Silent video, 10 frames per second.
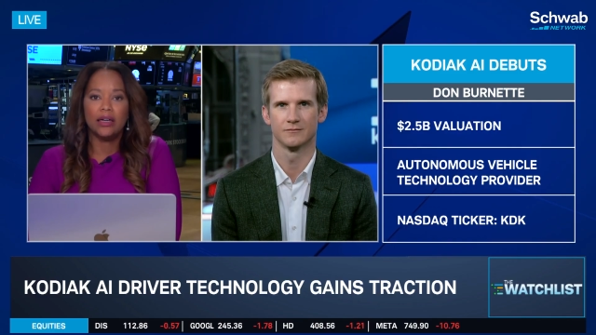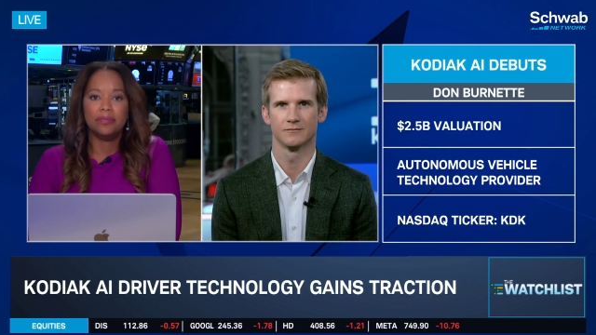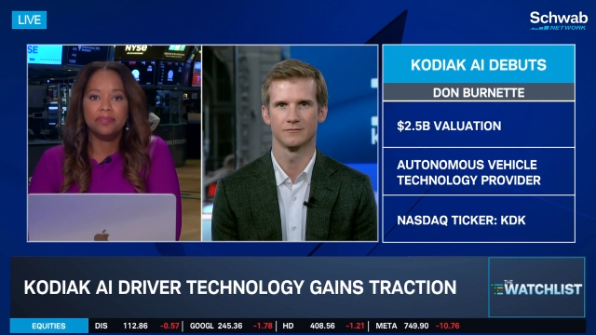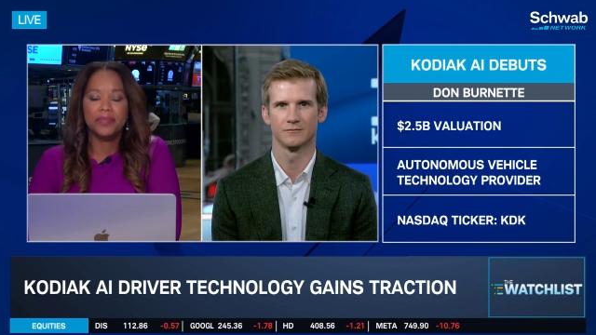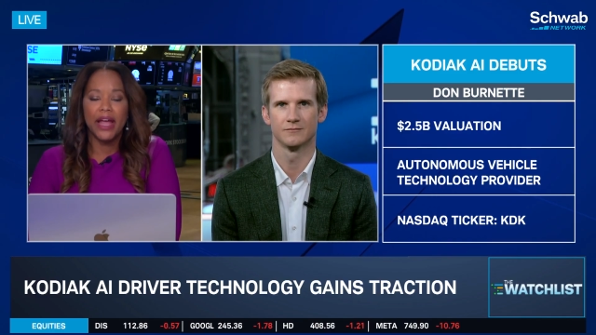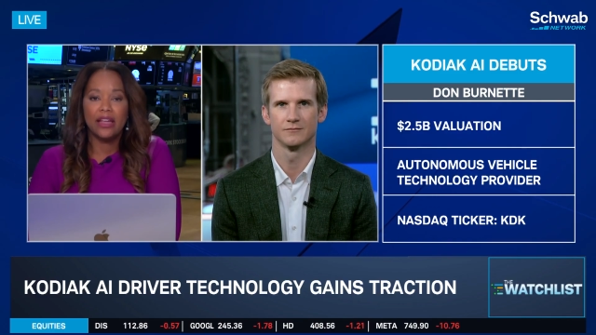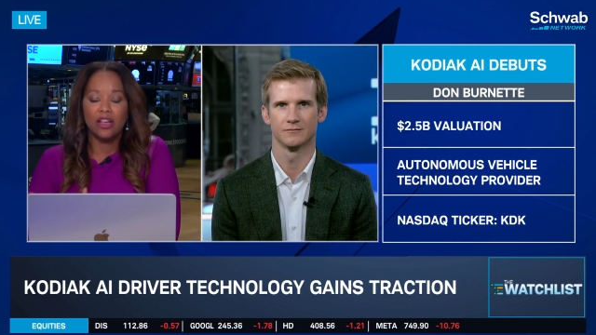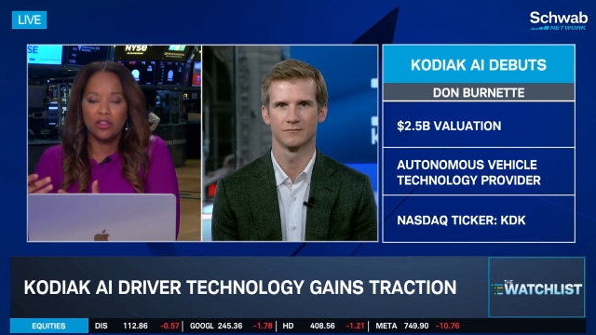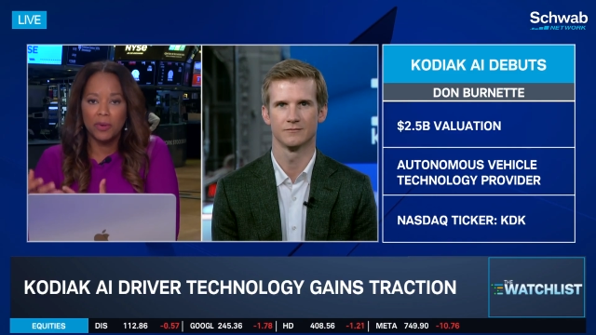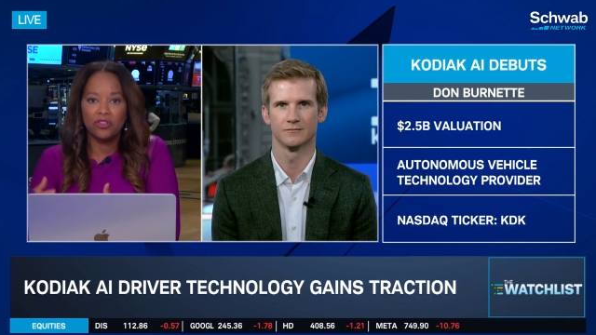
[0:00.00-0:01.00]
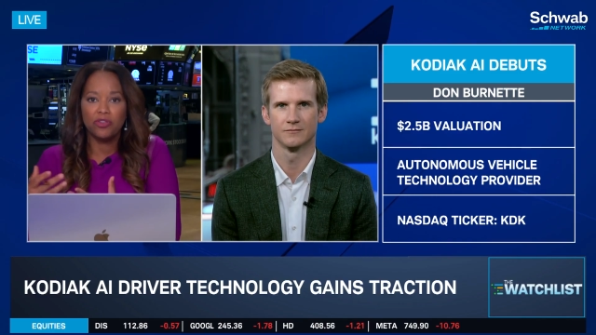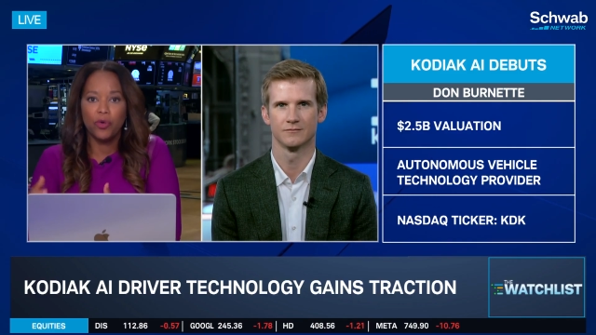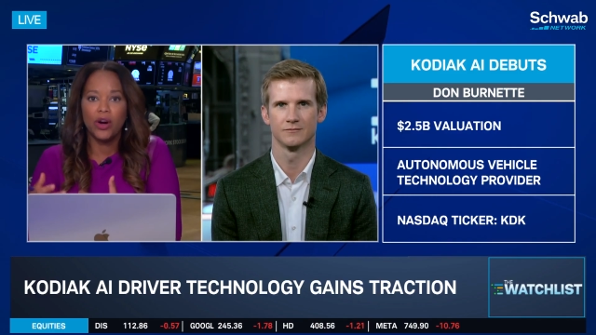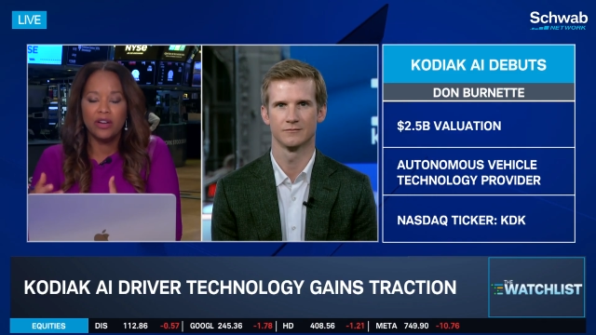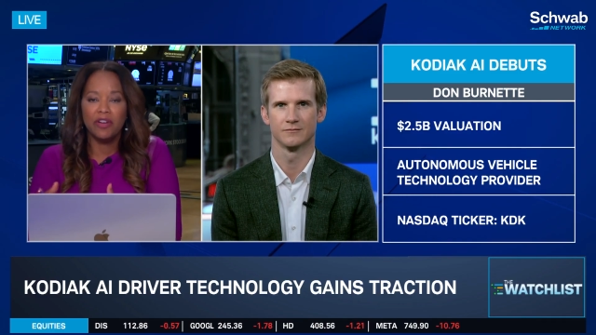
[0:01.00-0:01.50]
Speaker 1: um,
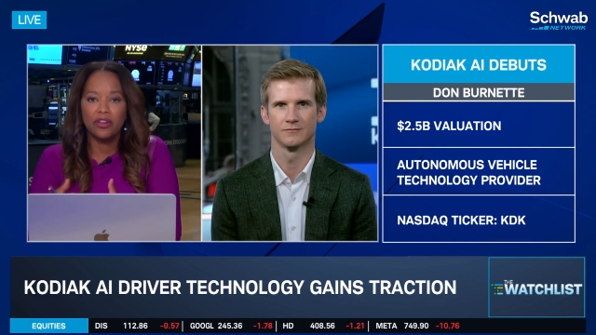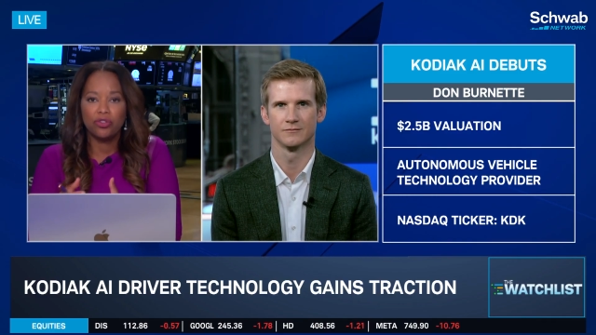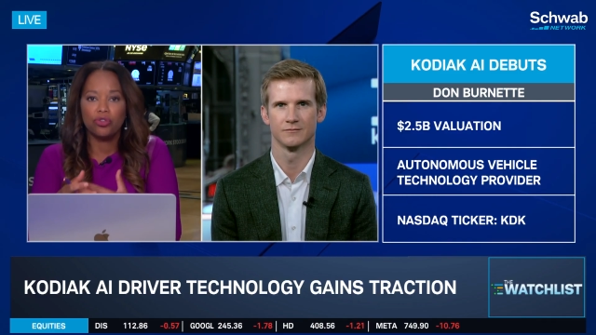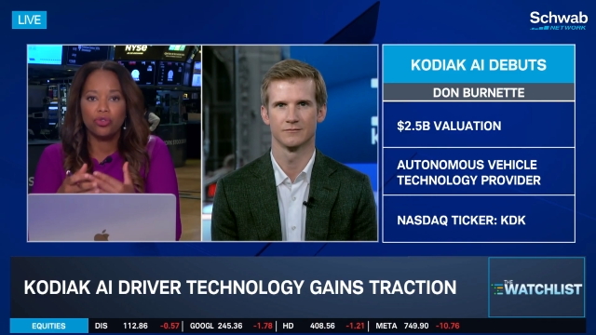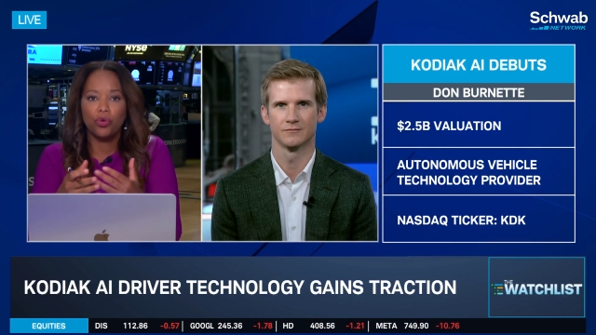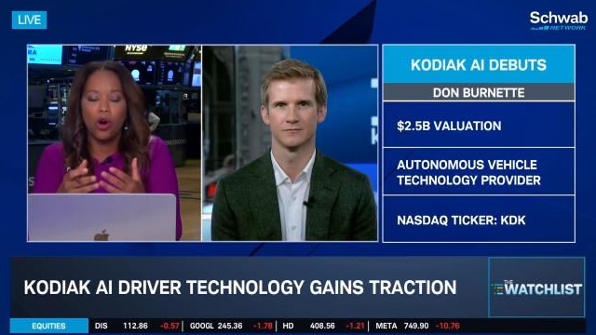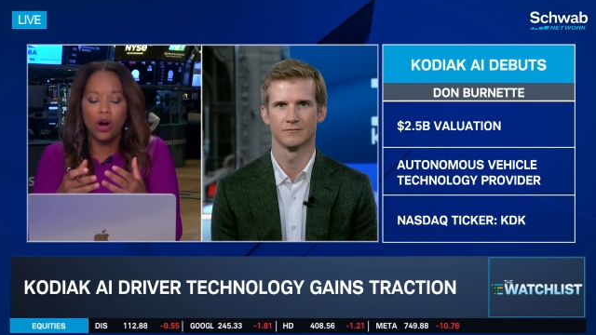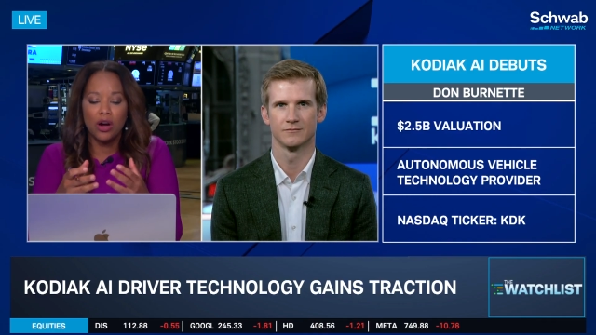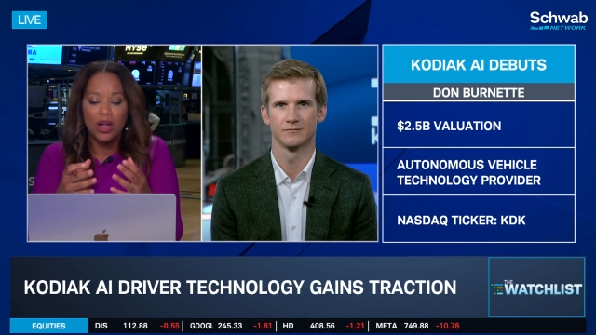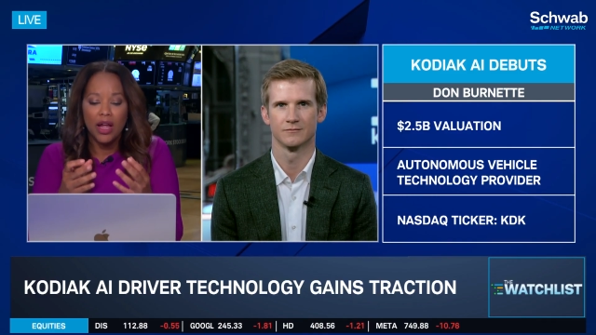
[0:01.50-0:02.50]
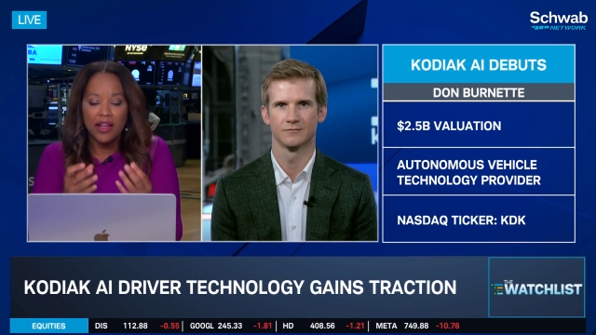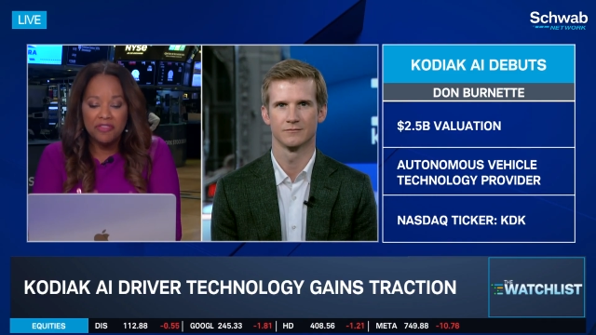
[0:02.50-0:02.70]
especially for investors who are